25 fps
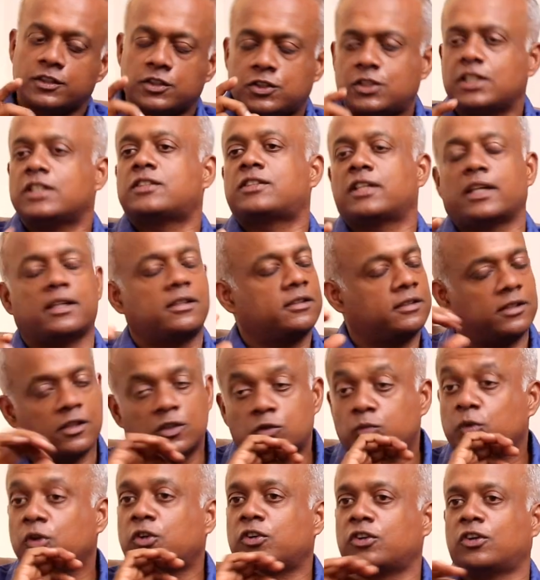she said,
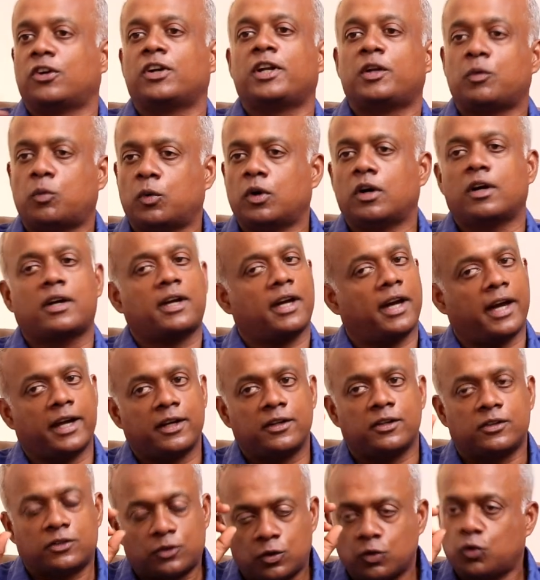this will really work
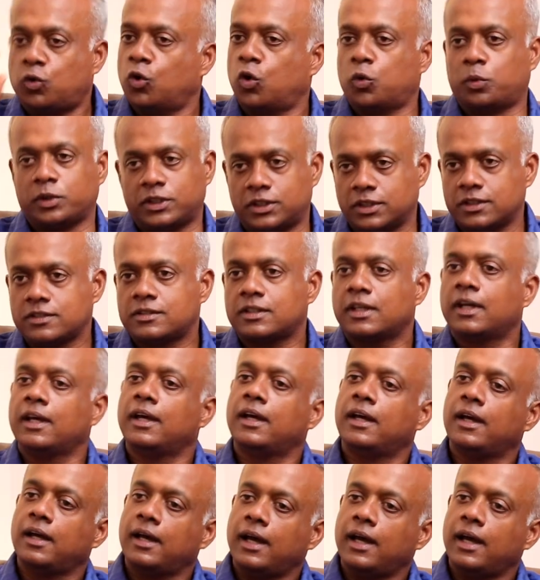and to go with this.